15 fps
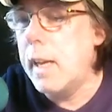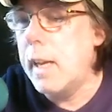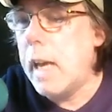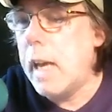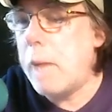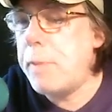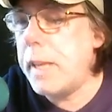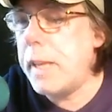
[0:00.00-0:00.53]

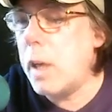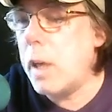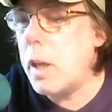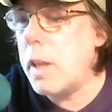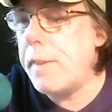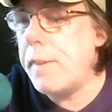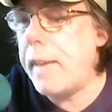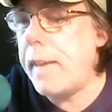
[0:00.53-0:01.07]
I play all
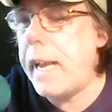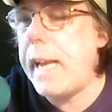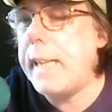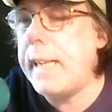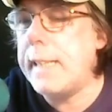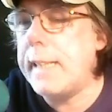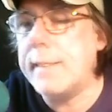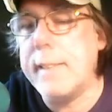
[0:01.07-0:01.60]
of the
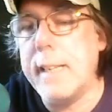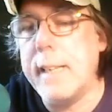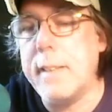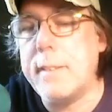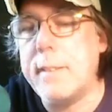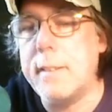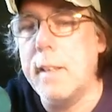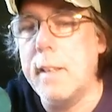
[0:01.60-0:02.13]
80s
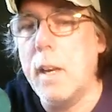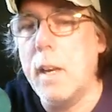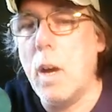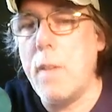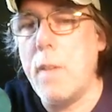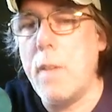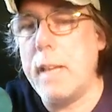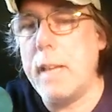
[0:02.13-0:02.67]
hits
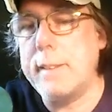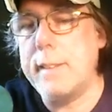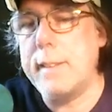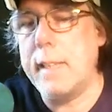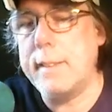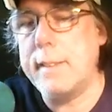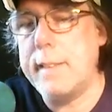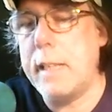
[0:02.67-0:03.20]
on that
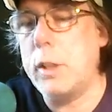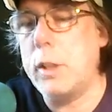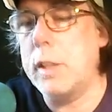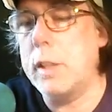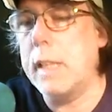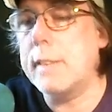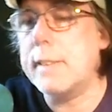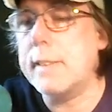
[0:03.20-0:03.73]
station.
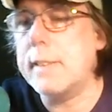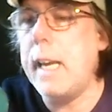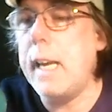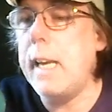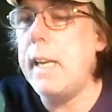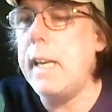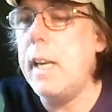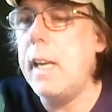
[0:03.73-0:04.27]
That's
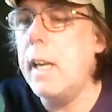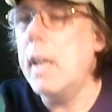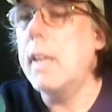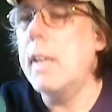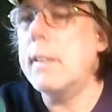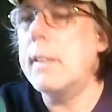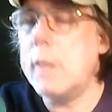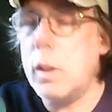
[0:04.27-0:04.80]
K.
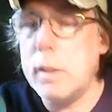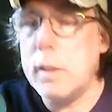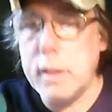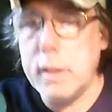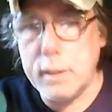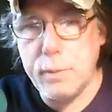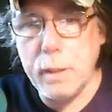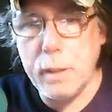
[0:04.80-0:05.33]
So
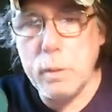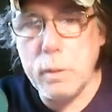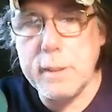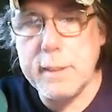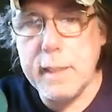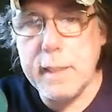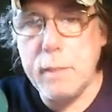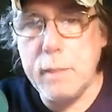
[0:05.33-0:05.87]
the
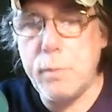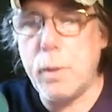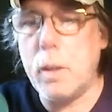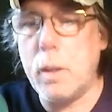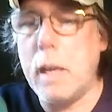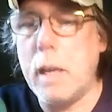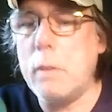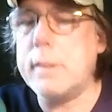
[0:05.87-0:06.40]
frequency
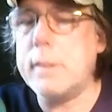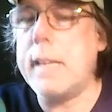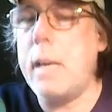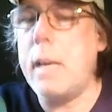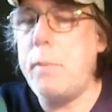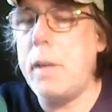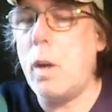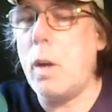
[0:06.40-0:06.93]
for that was
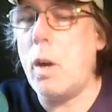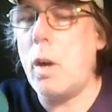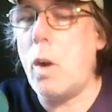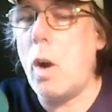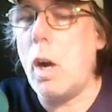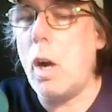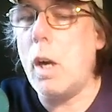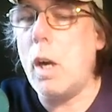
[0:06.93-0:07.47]

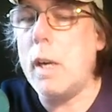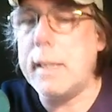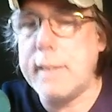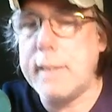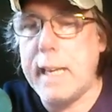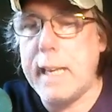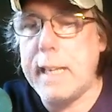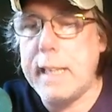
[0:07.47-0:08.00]
KPRR. That's
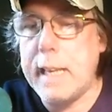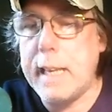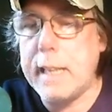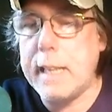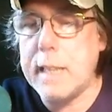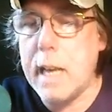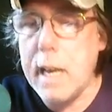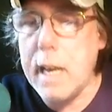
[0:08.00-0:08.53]

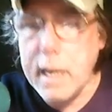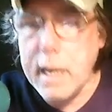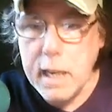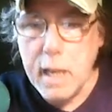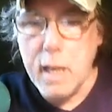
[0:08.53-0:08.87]
88.9.